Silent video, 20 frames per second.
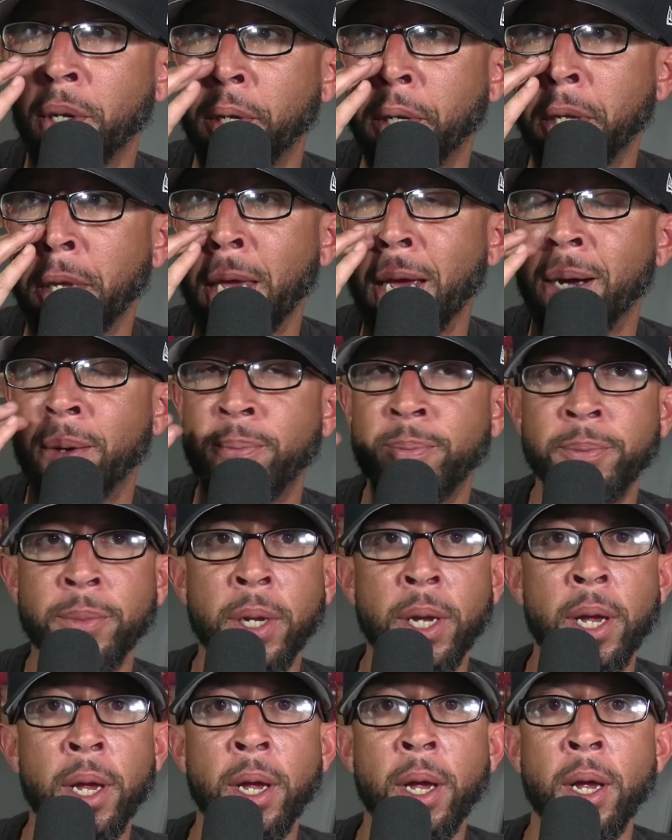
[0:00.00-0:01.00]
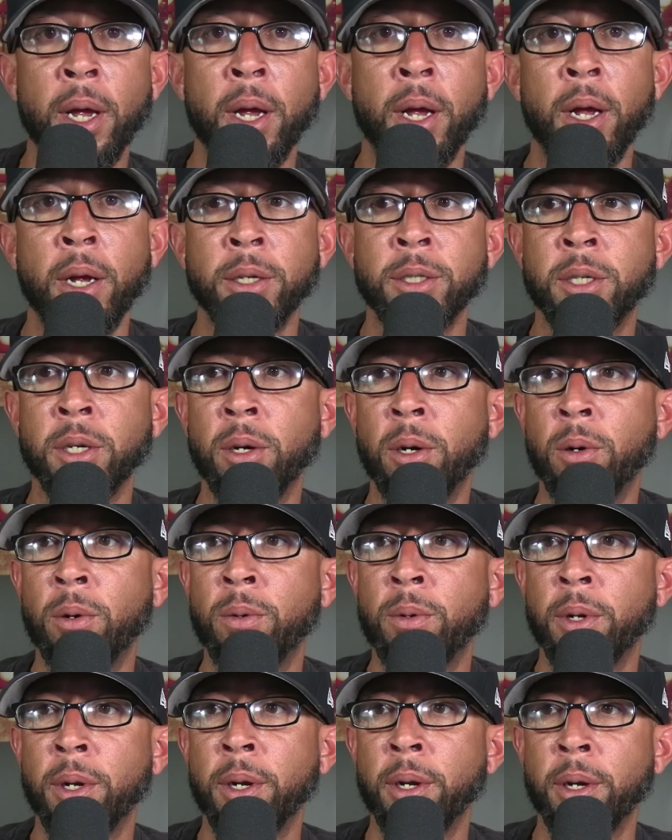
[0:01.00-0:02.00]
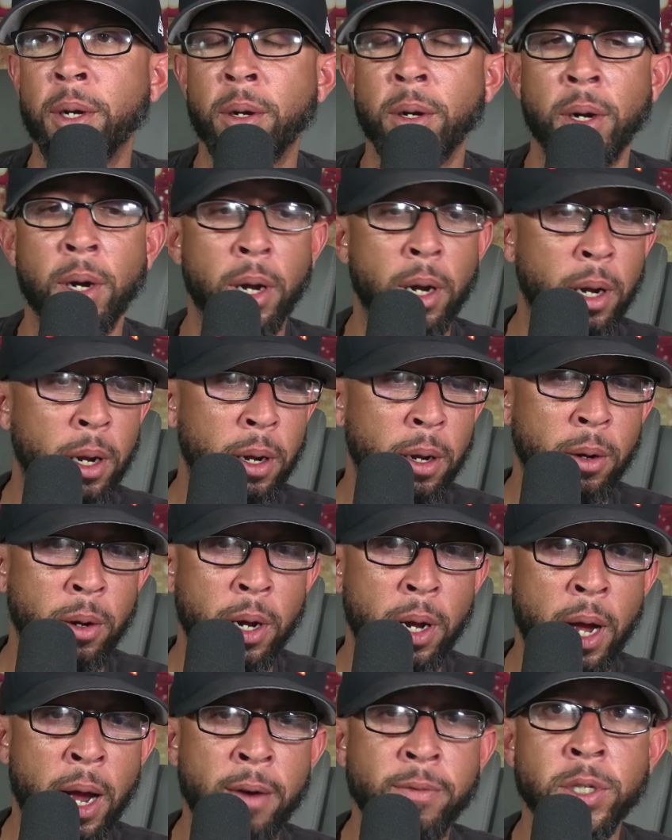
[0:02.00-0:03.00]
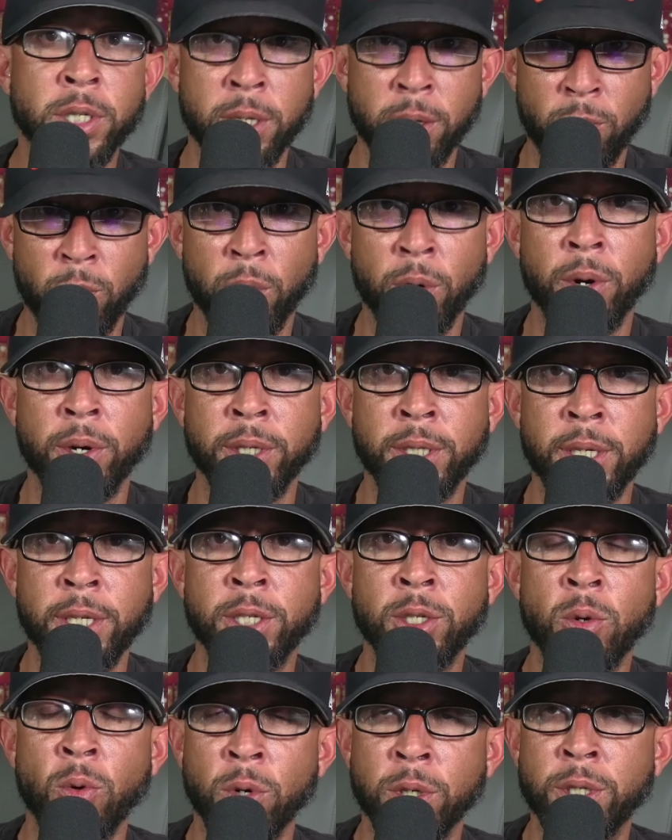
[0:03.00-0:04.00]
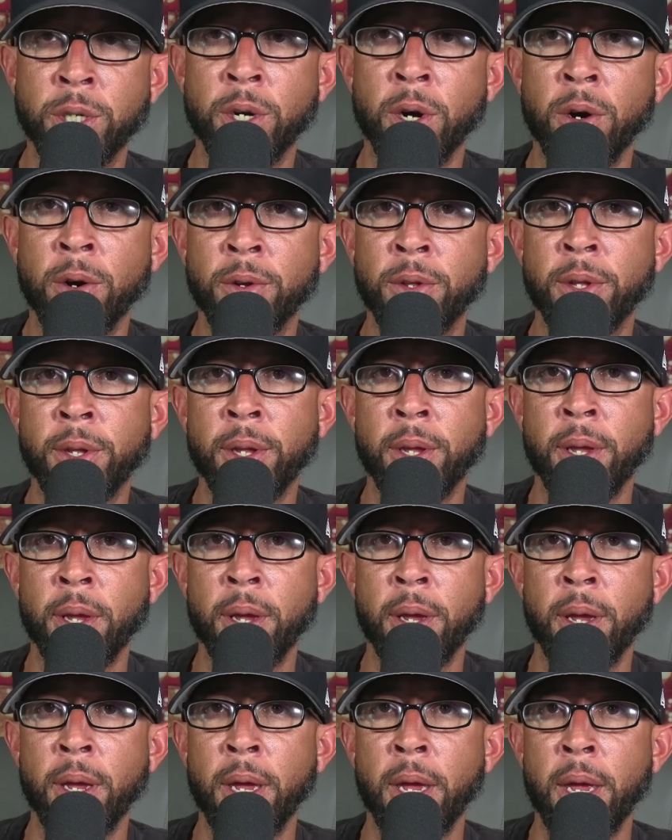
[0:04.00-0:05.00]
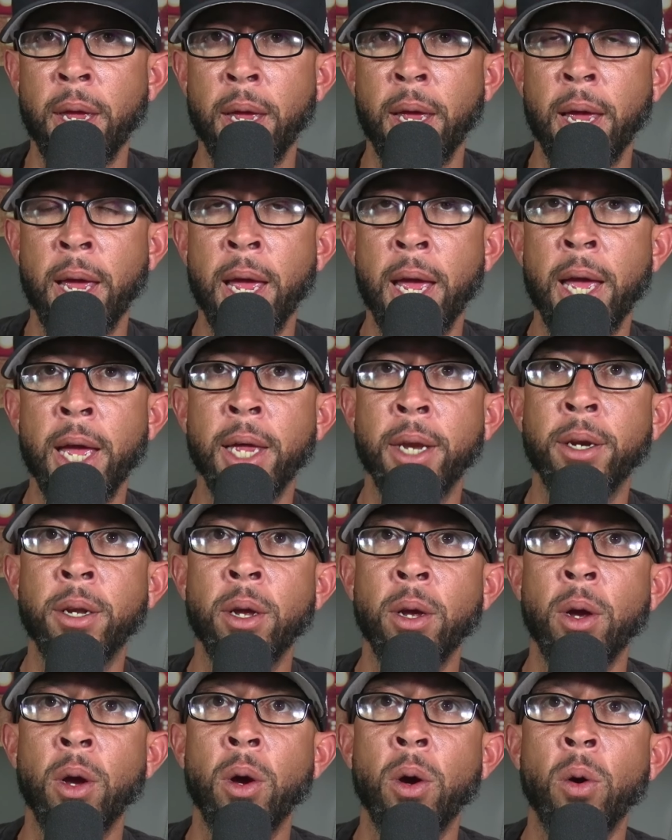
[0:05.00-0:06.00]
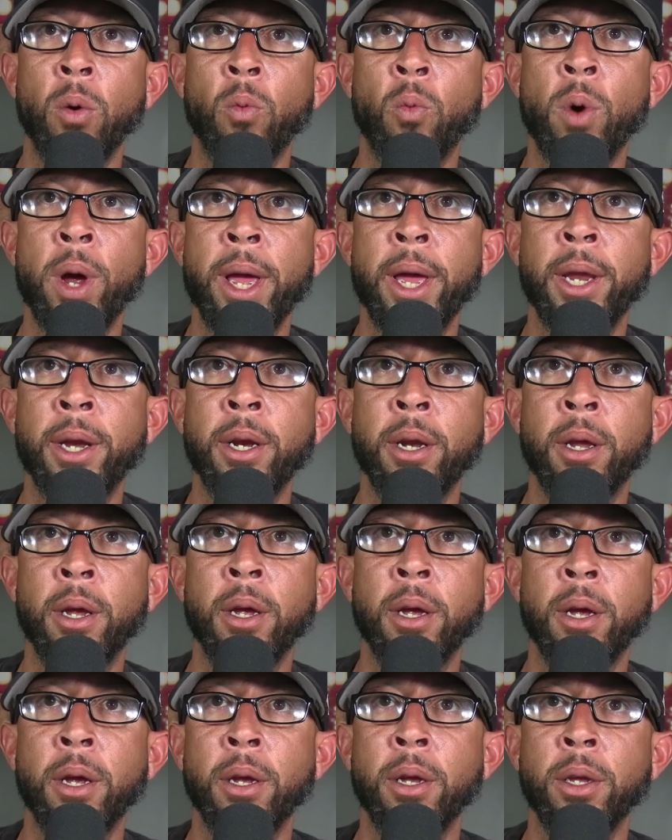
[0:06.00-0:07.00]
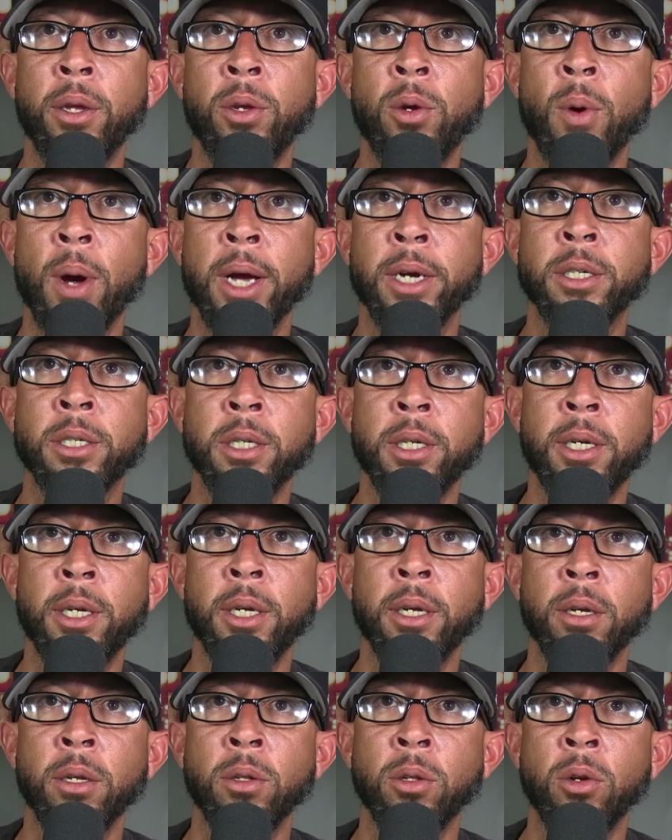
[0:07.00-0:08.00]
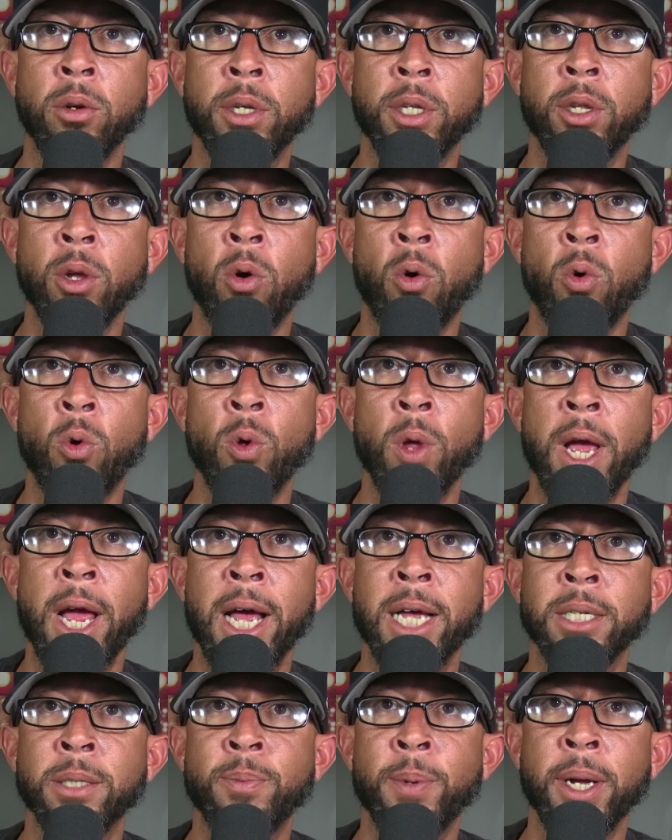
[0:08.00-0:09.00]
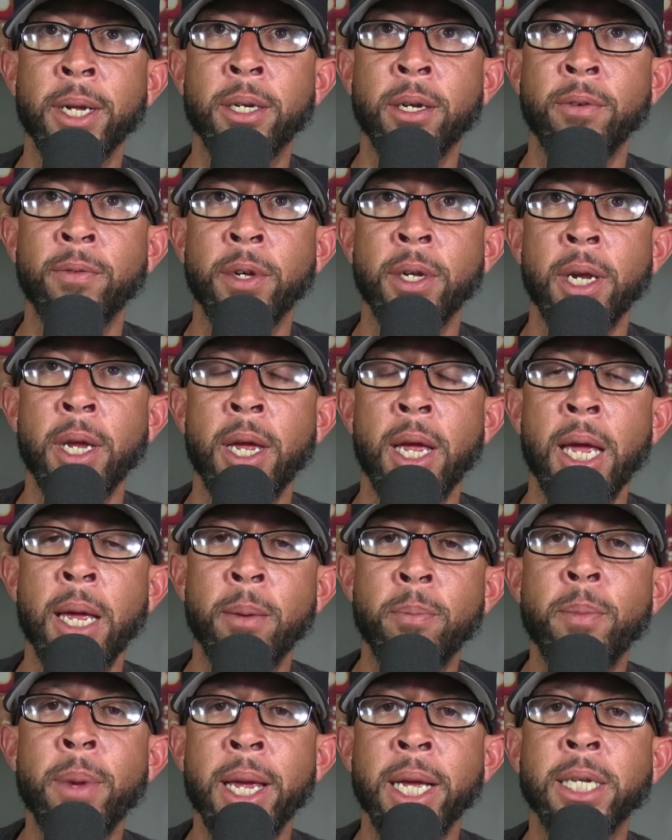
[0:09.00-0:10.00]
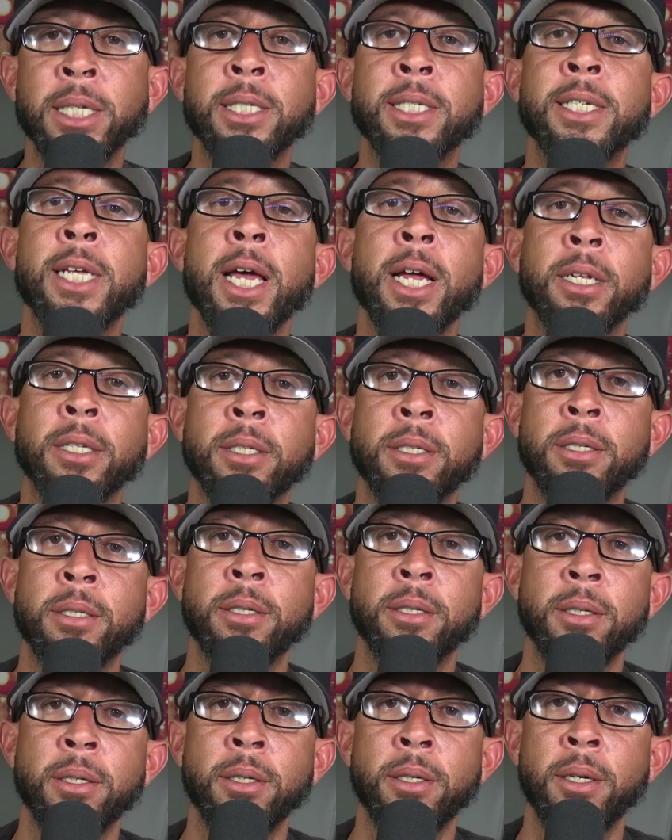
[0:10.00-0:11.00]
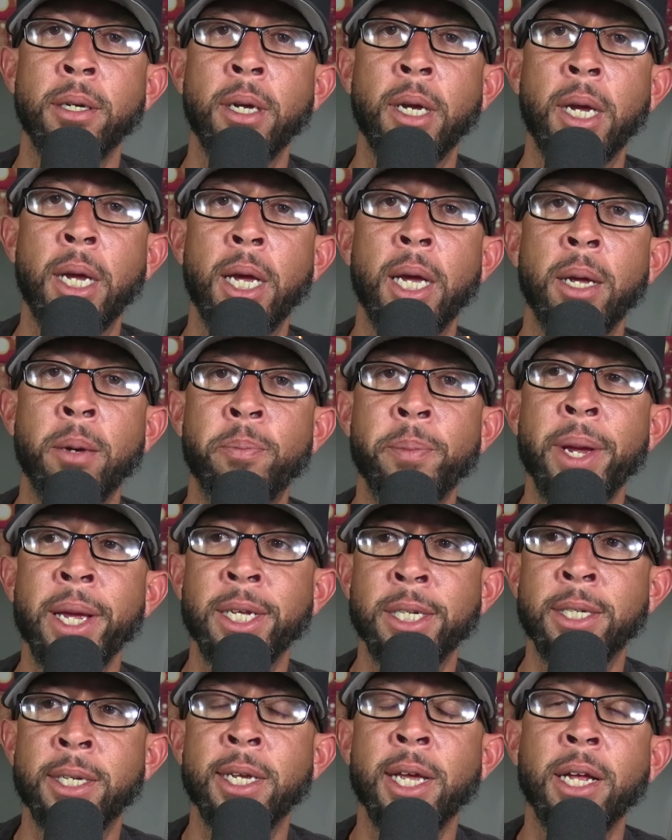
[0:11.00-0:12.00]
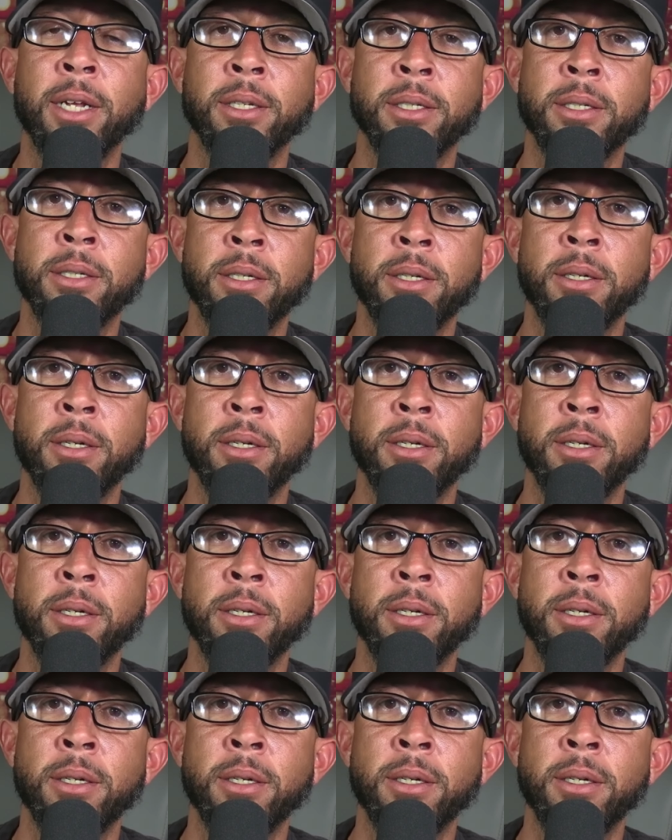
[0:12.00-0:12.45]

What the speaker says: yeah. So, obviously, we're going to see Scorched Earth. And when you actually look at the whole aspect of it, it makes sense. It makes sense.